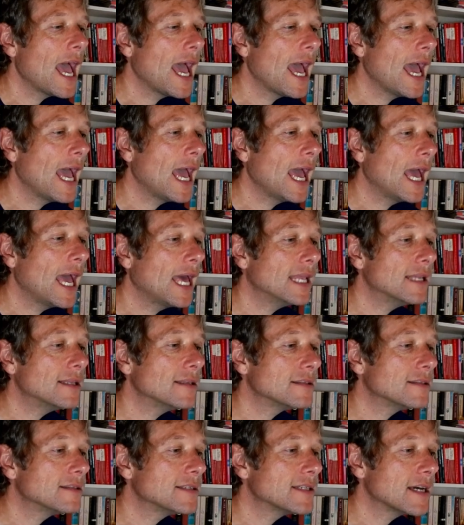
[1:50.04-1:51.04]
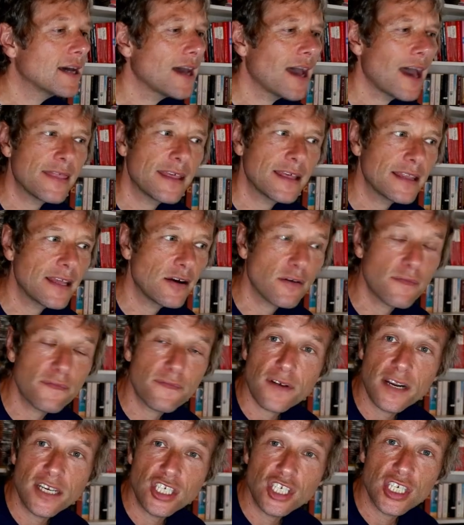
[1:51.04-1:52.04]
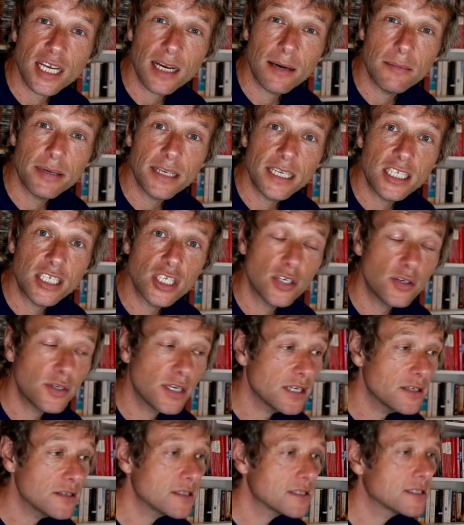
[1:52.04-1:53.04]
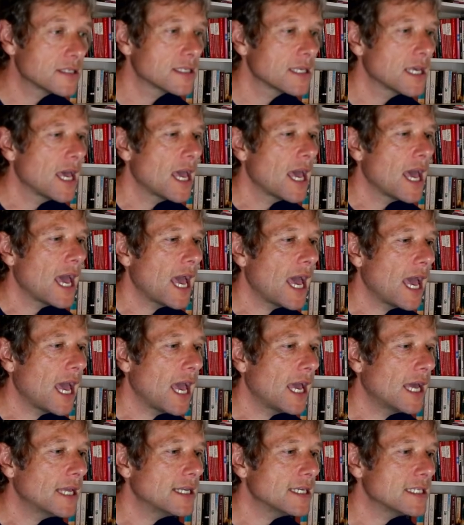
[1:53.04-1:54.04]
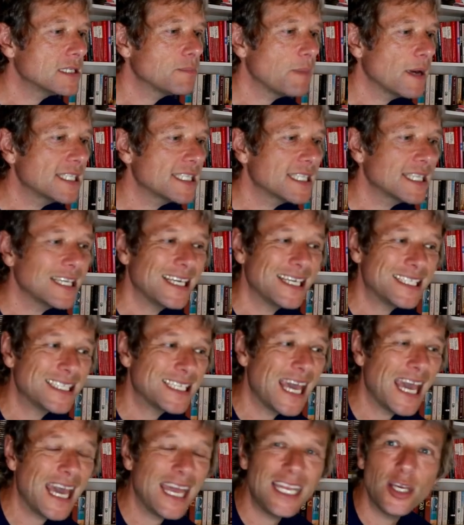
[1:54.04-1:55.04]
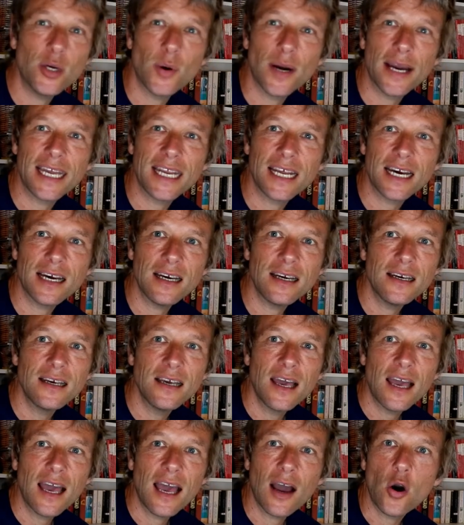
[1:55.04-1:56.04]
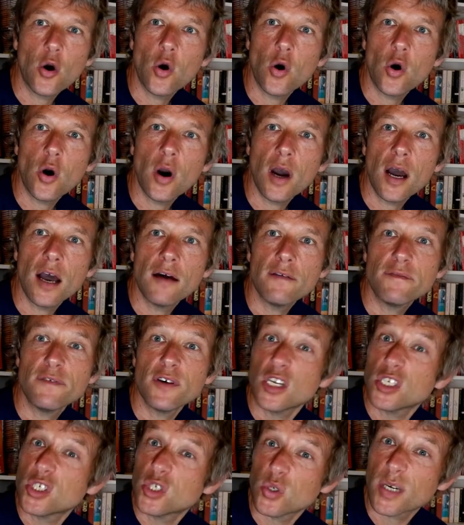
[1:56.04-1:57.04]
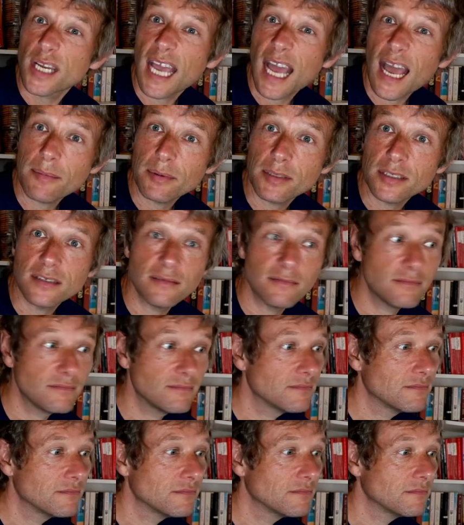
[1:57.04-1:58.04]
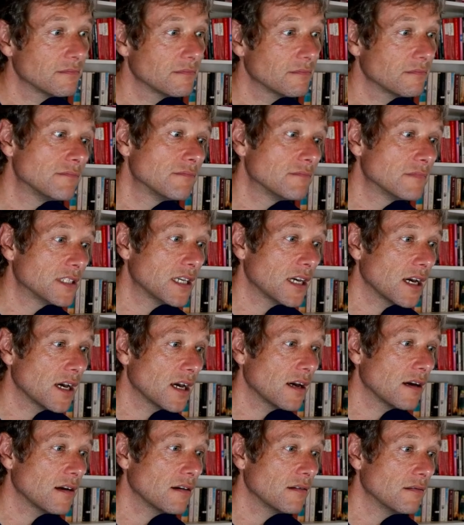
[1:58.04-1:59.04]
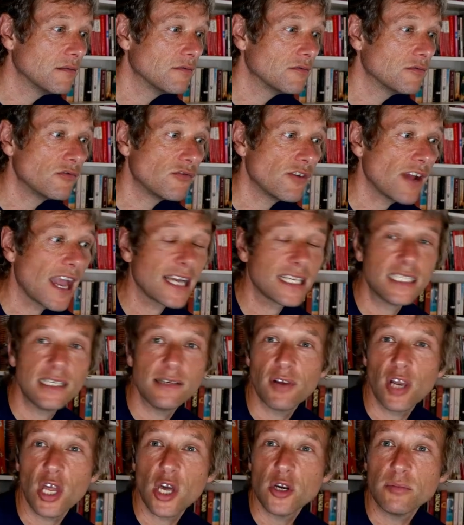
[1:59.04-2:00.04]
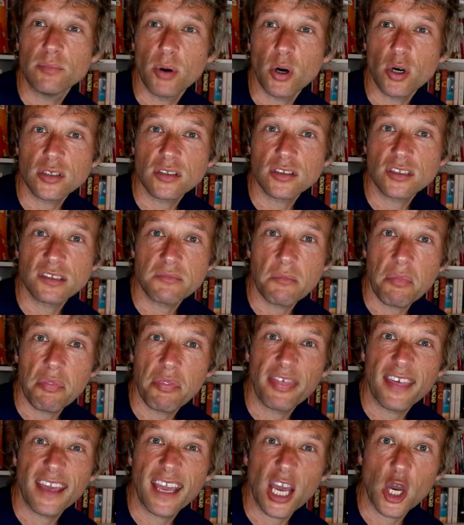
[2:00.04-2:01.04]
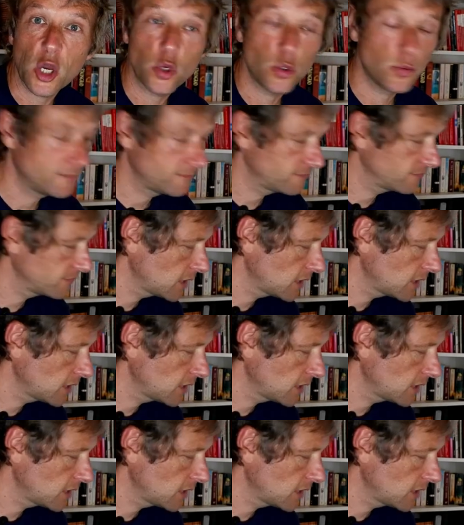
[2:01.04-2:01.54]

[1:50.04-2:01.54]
And I think they're a French company, Two Notes. And it's basically an attenuator or a virtual cabinet to reactive load box thingo.